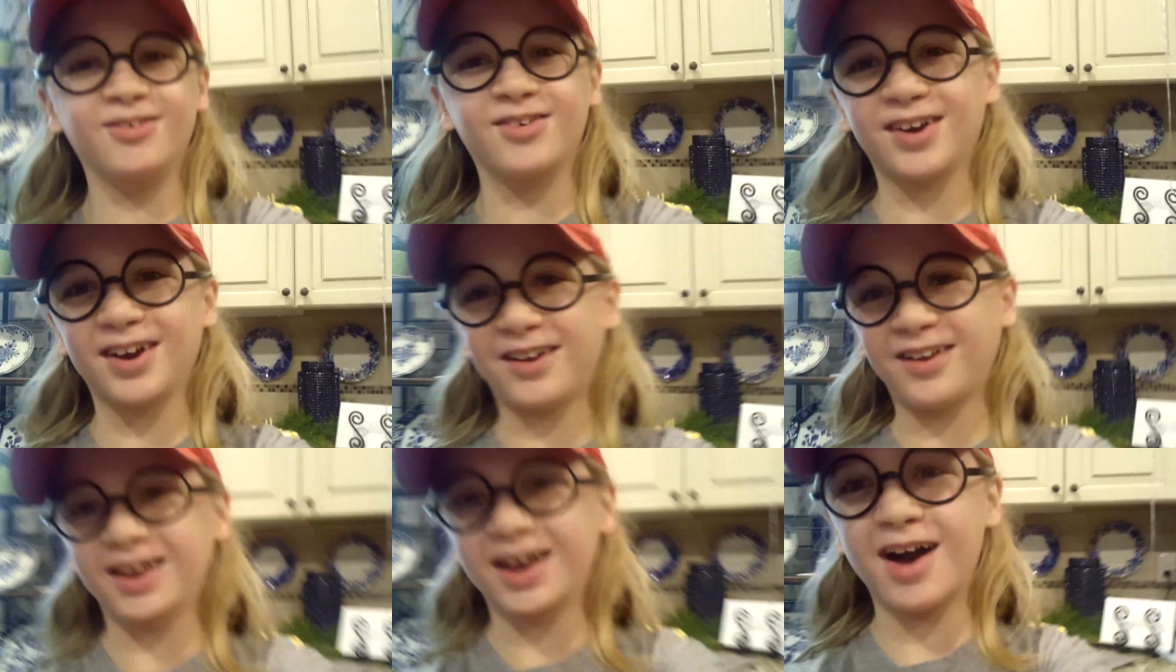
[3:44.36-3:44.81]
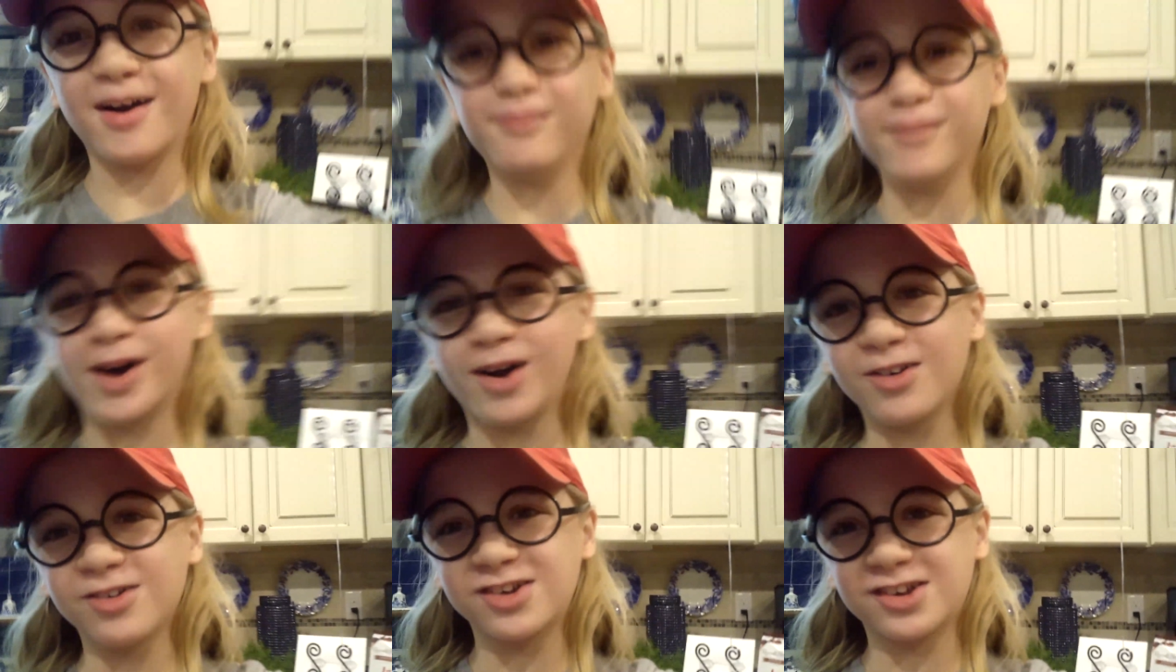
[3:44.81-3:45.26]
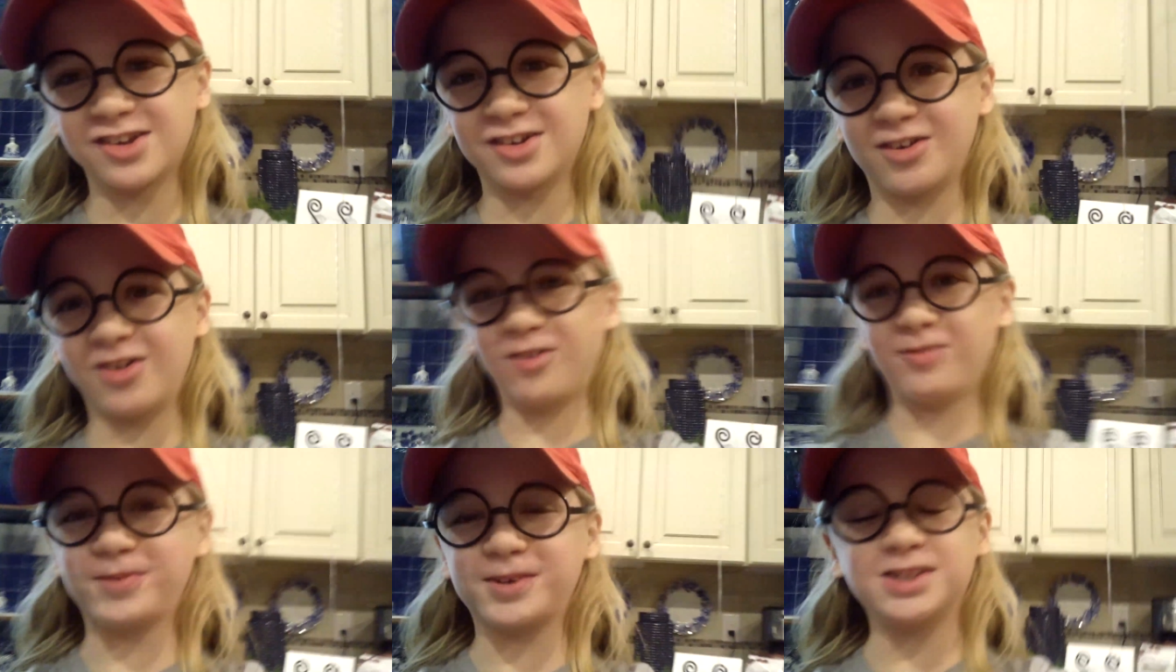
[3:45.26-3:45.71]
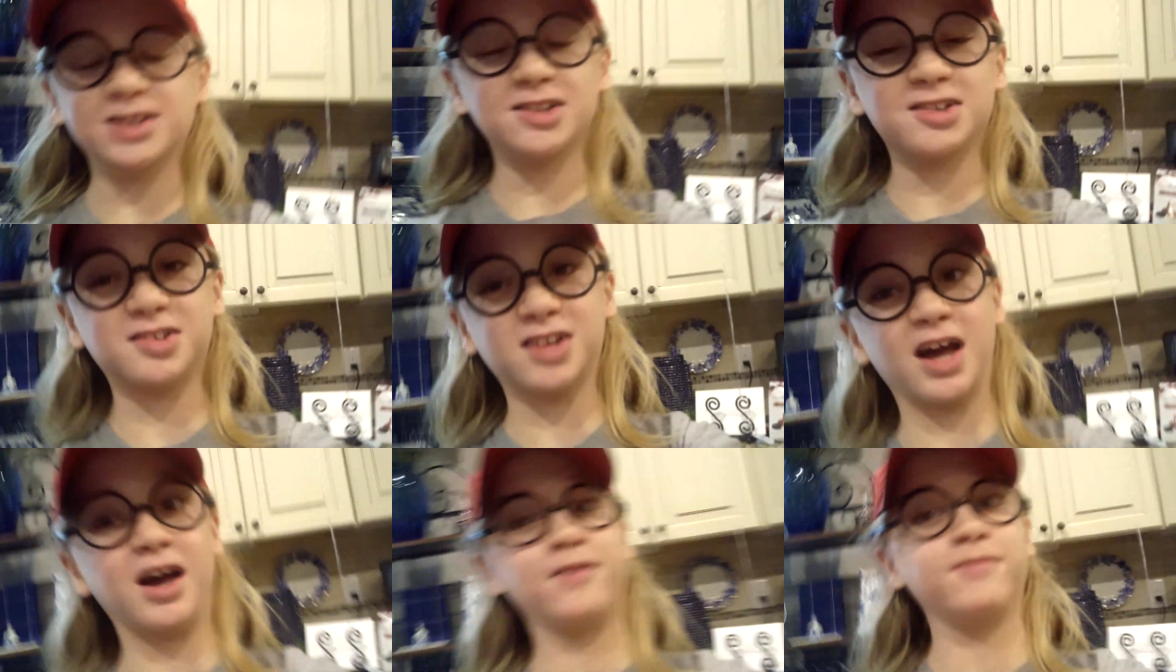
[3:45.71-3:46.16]
really emotional
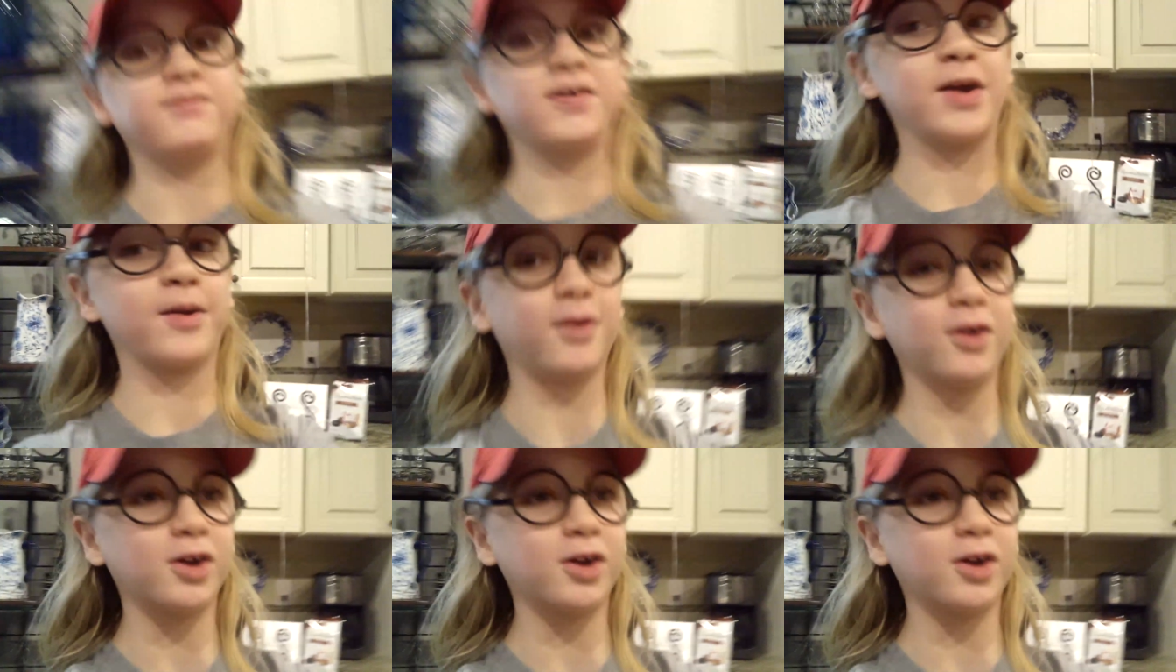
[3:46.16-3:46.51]
because I'm very